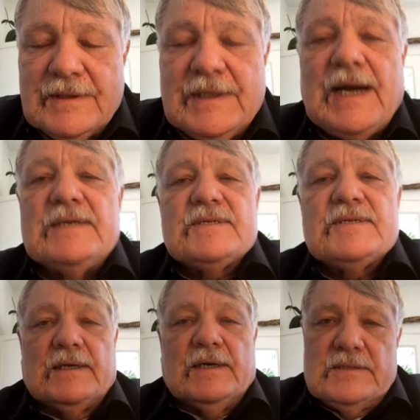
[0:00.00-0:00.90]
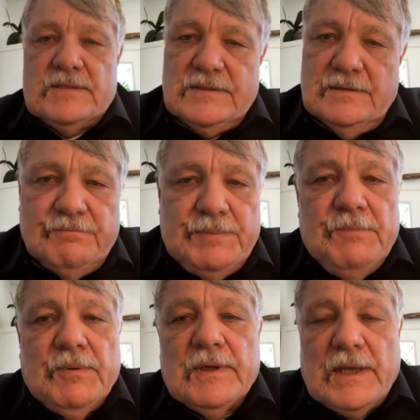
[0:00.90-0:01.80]
Guys like us and
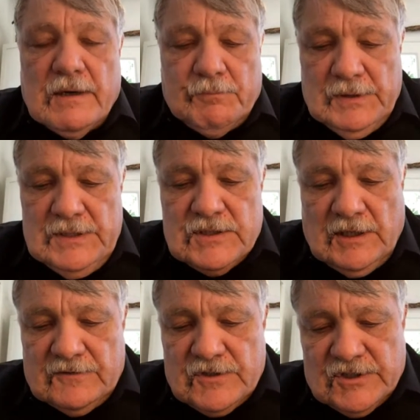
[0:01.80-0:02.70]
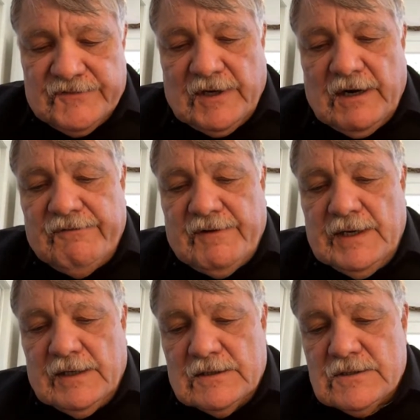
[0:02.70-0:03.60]
people that are police officers,
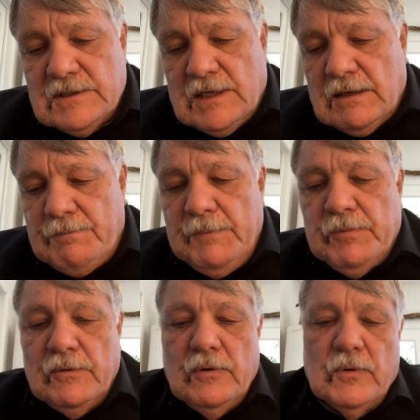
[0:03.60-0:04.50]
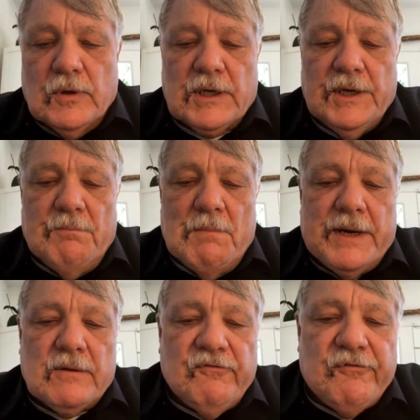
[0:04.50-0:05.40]
firefighters, people who work in the
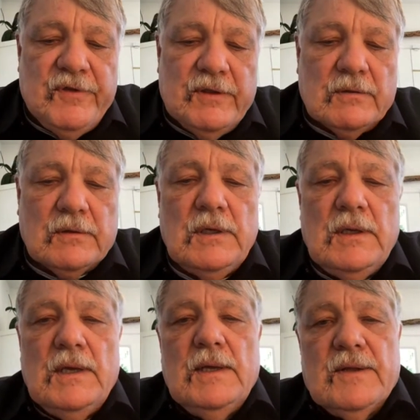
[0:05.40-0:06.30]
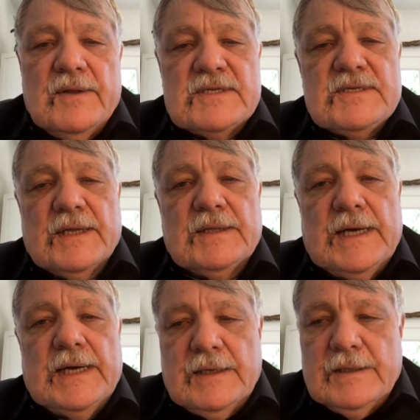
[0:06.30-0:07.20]
medical field, things like
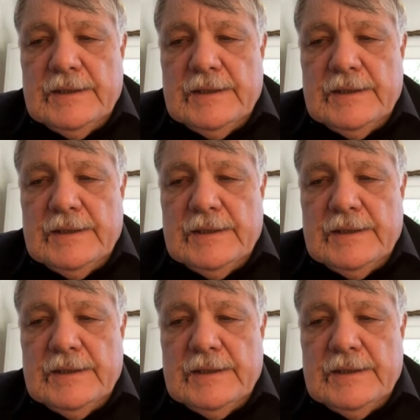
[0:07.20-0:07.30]
that.